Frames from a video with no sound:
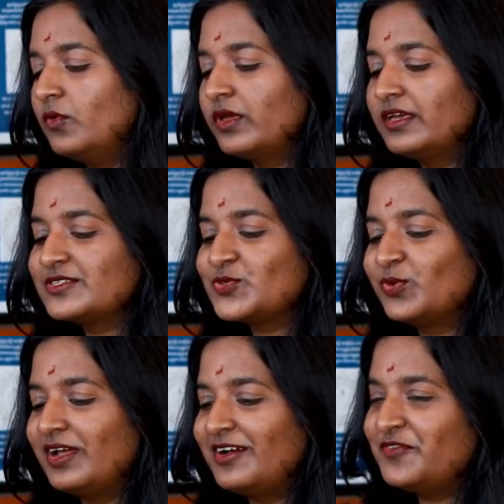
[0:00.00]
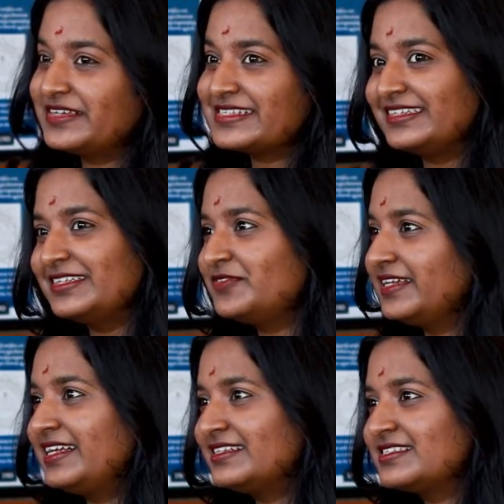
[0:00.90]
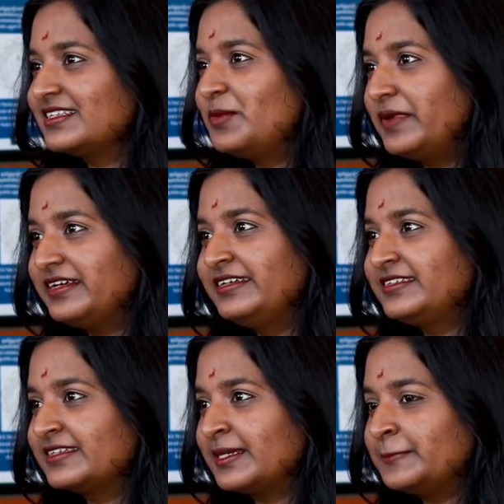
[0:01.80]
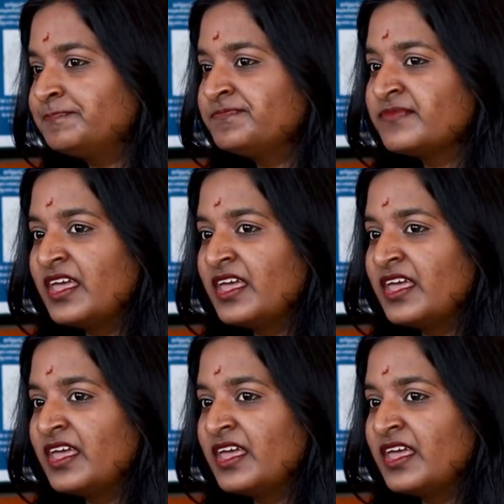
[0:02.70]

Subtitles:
okay so na first la inda freelancing la pannit iruken